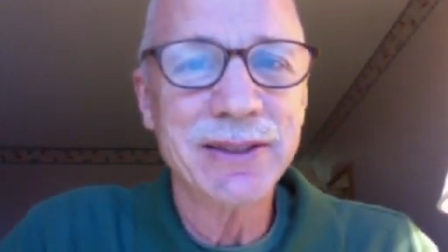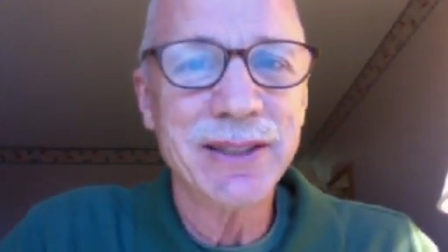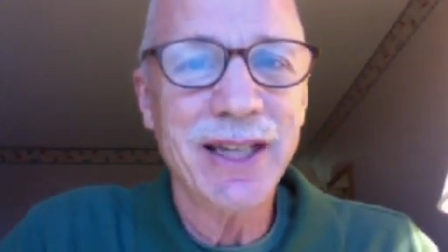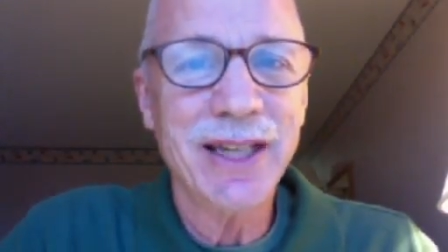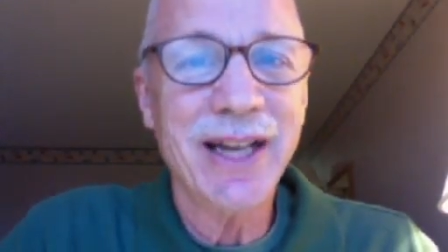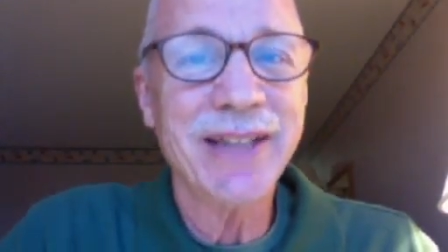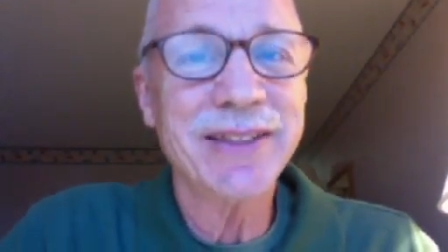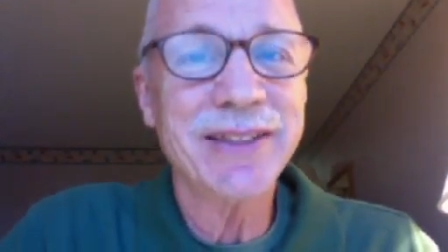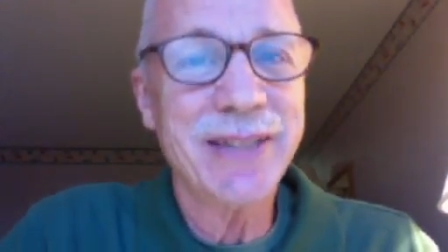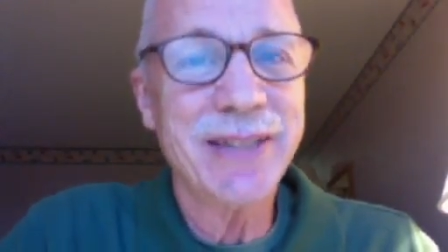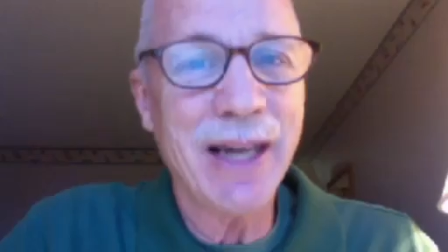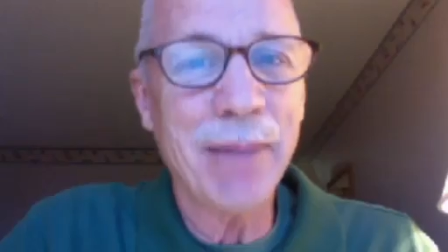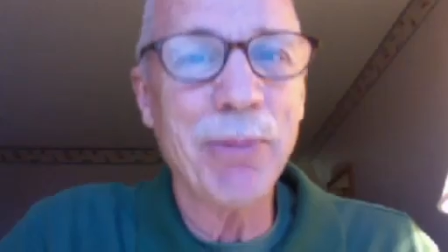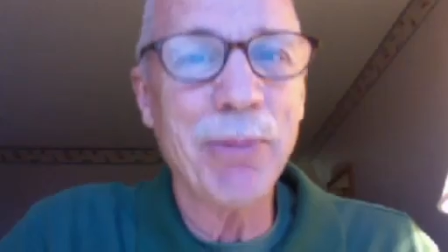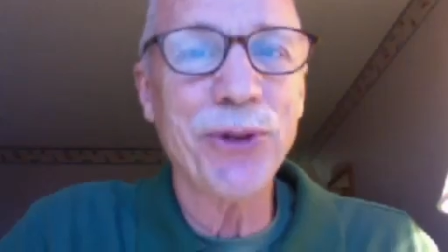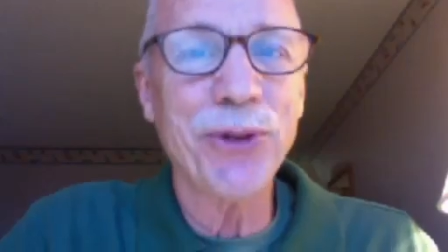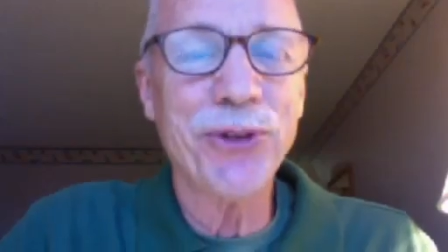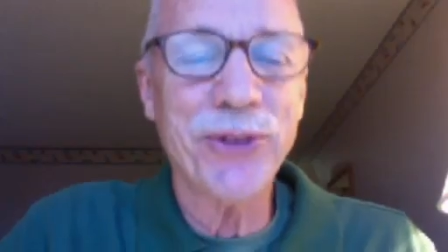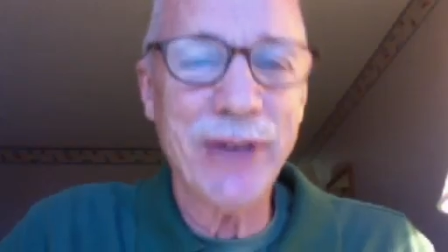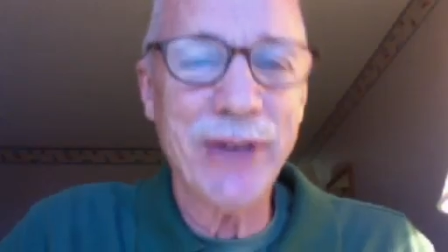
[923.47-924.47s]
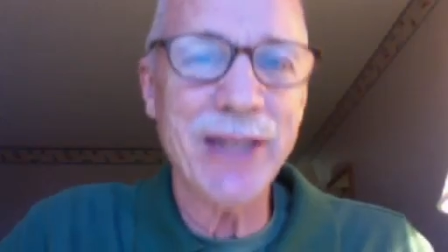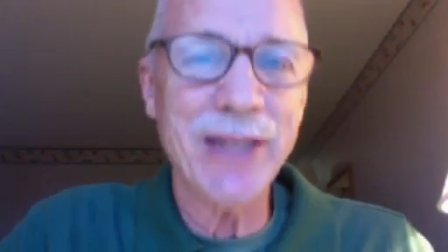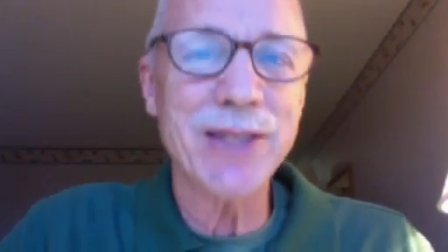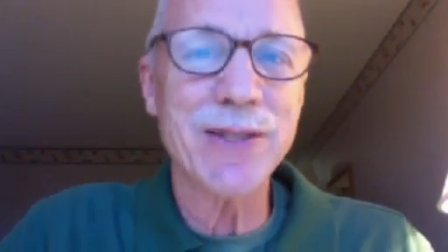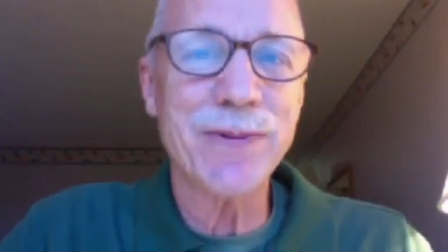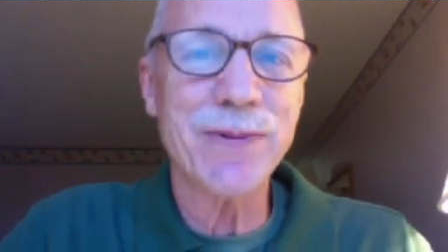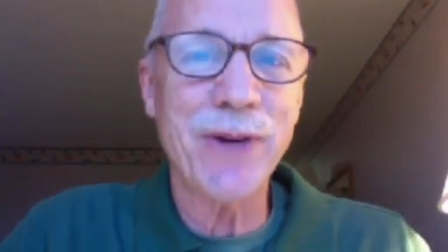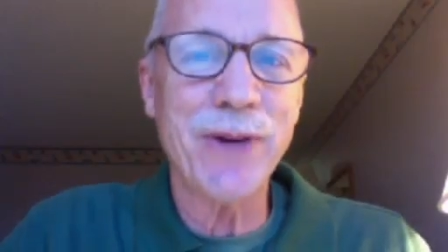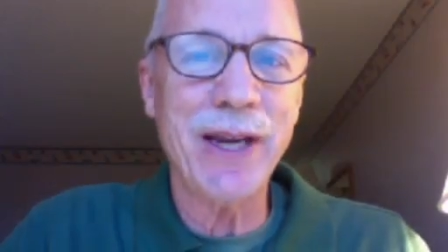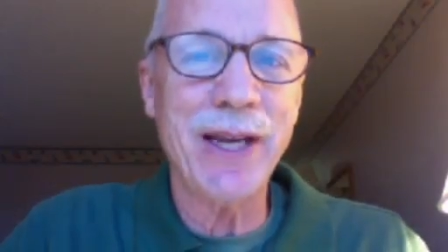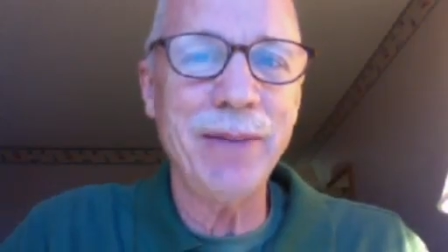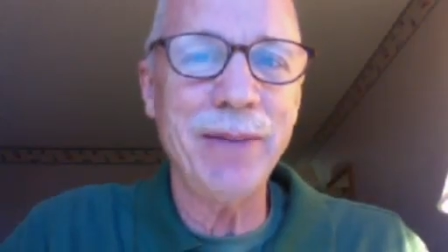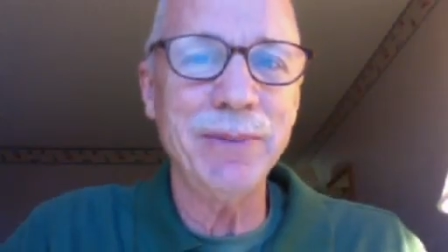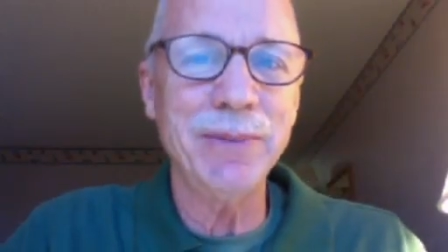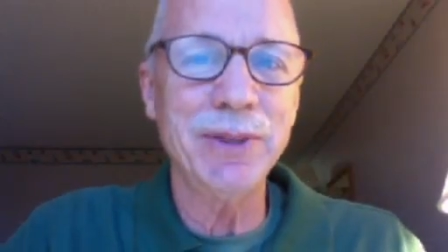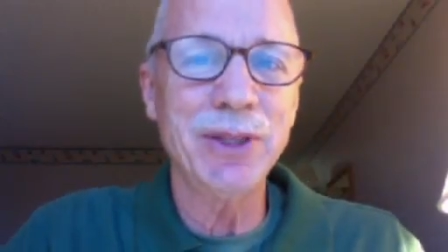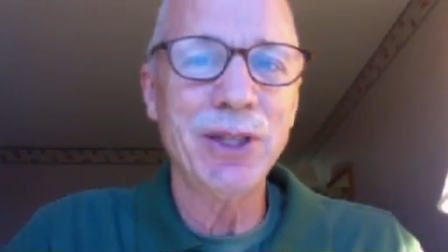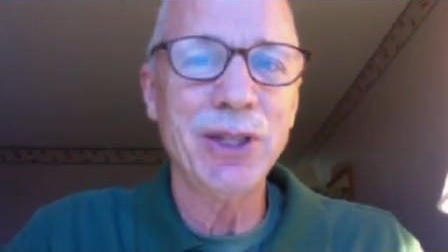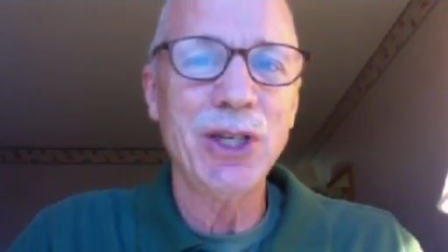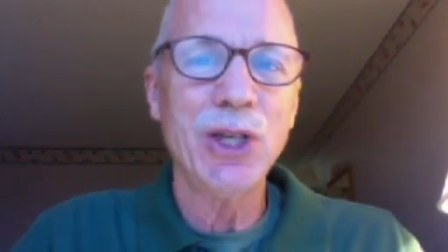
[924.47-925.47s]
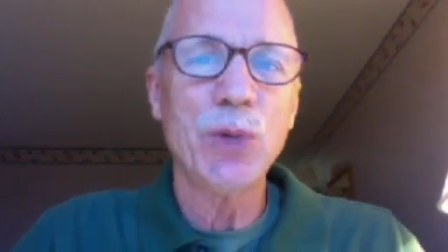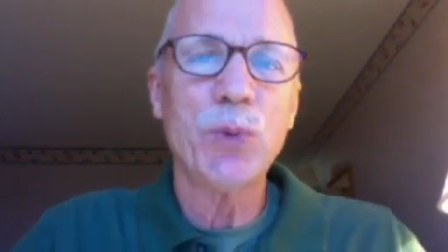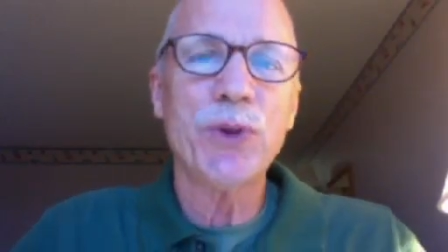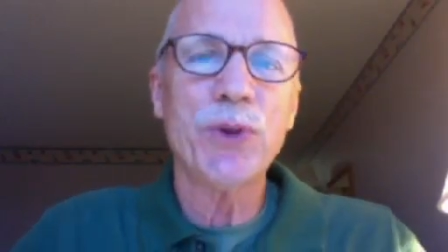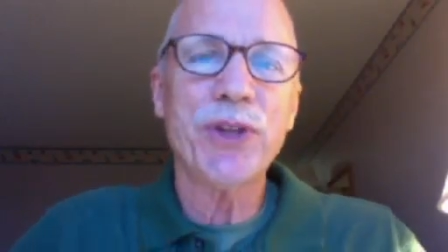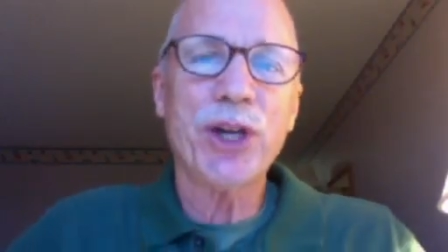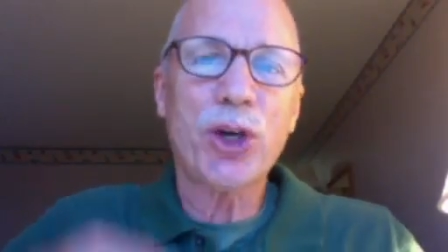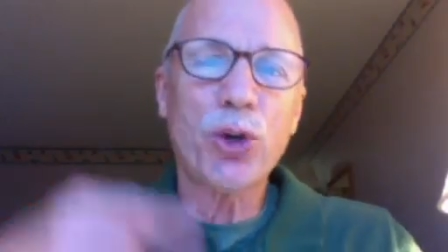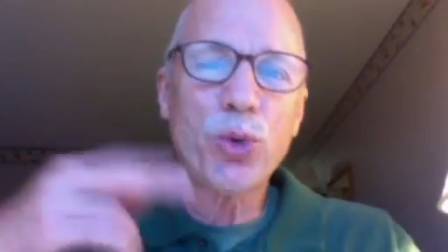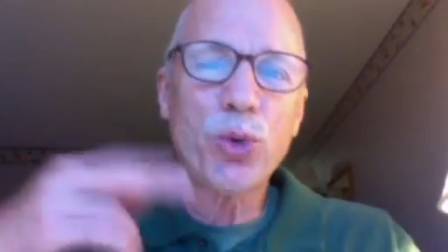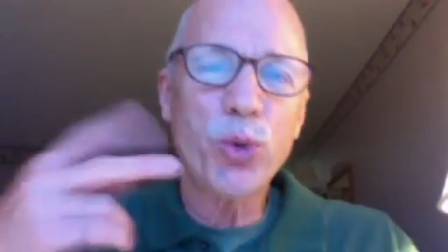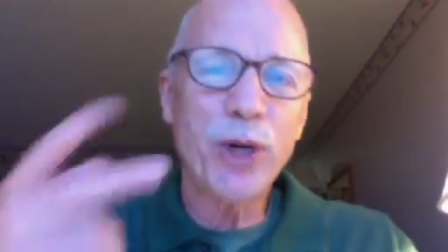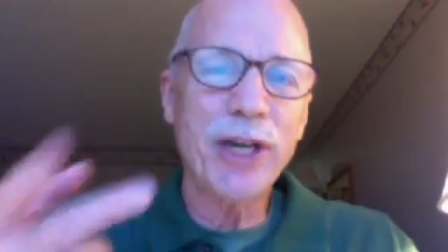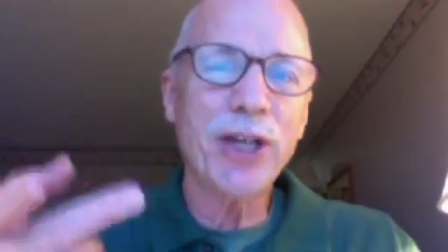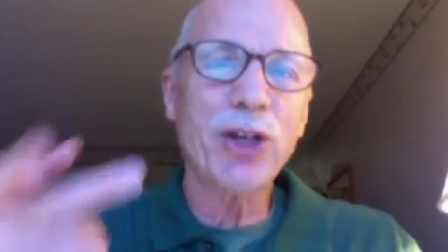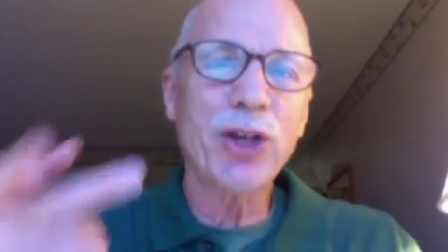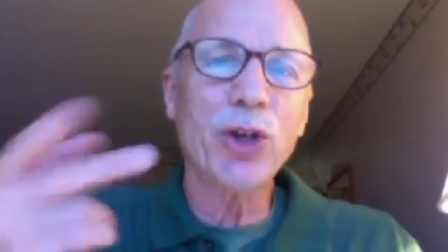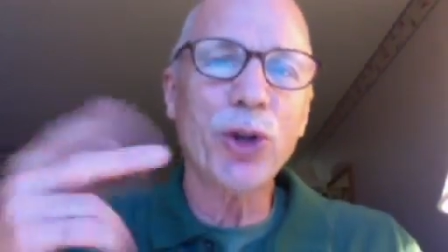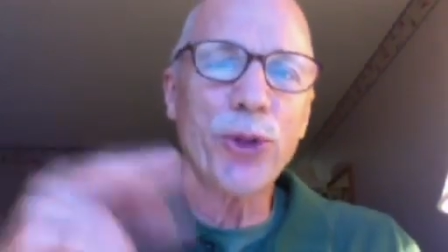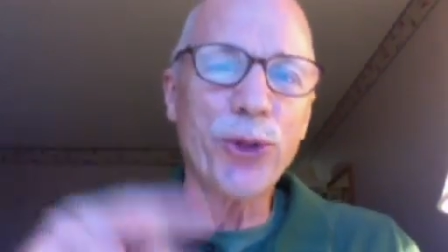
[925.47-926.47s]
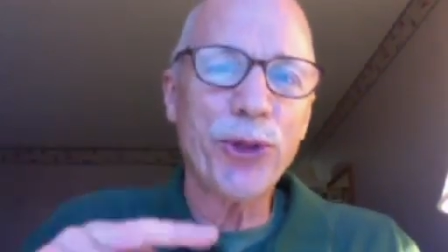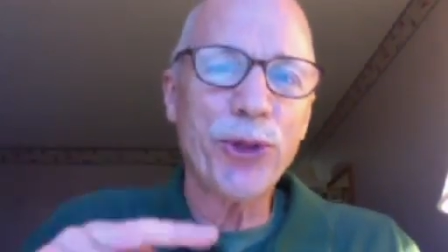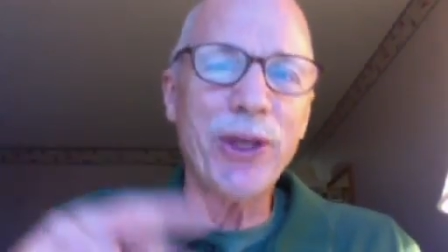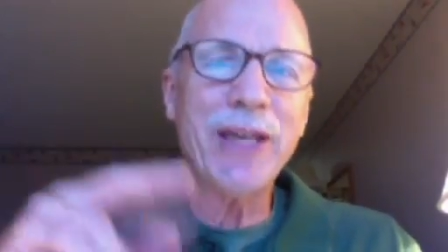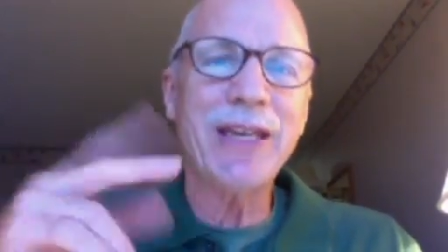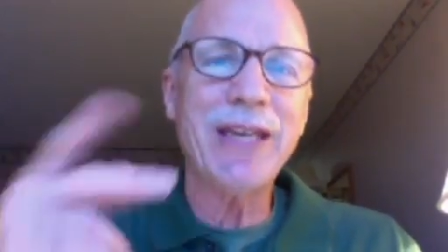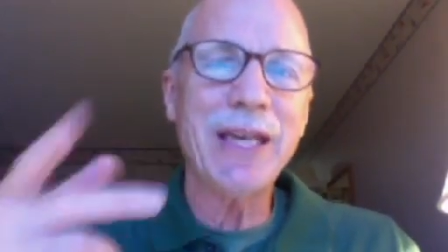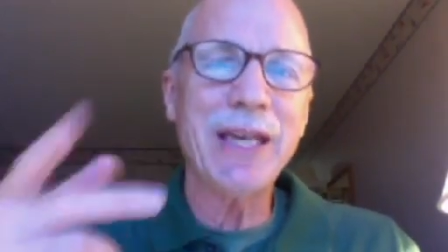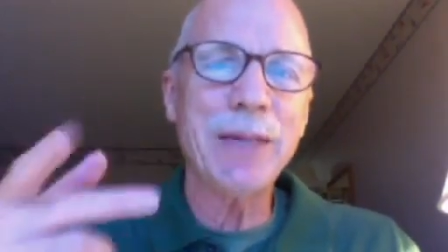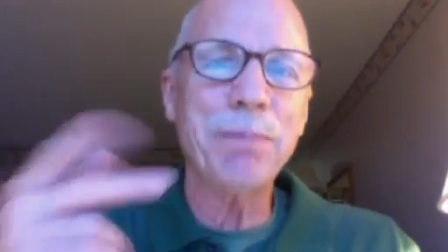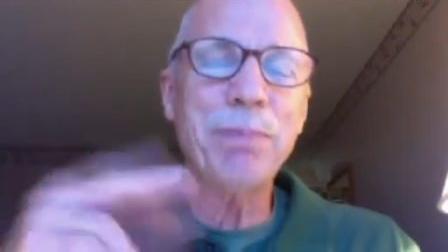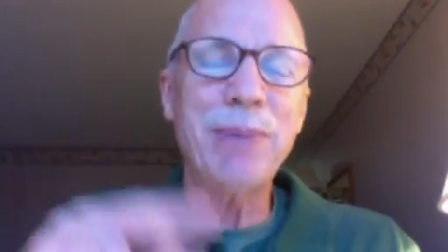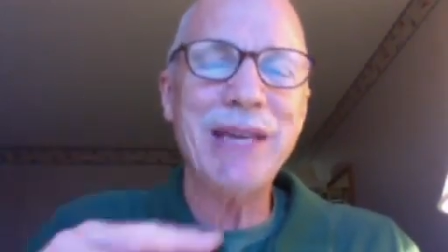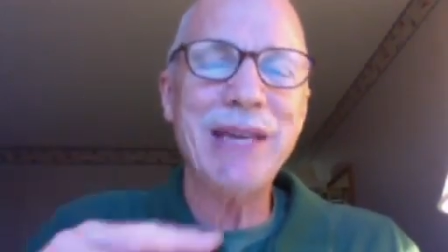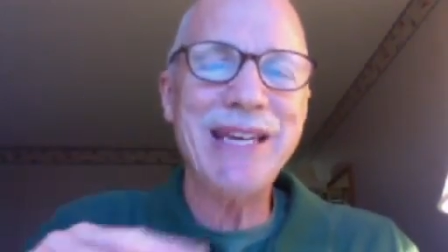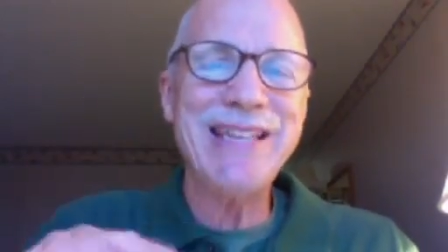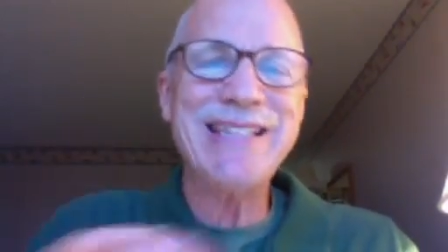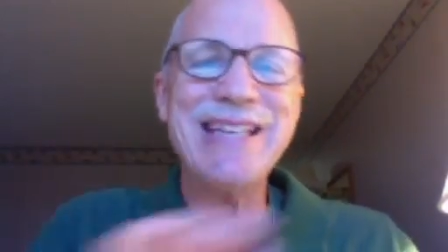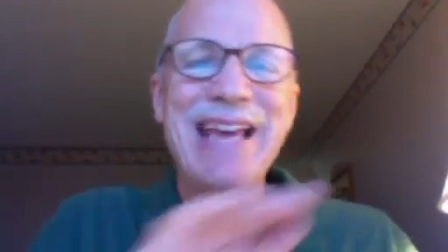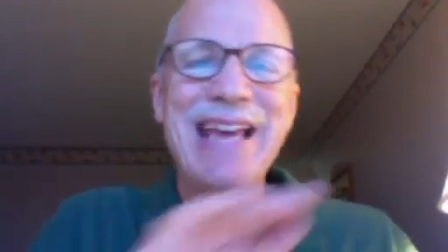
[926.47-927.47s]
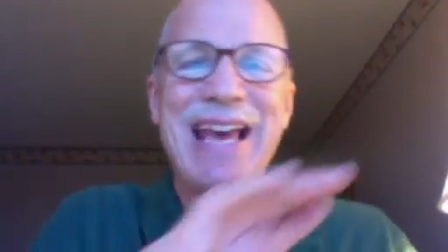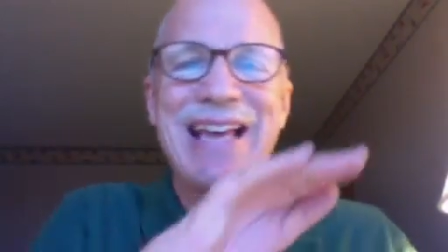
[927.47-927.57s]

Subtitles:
A double sentence frame with a critical thinking piece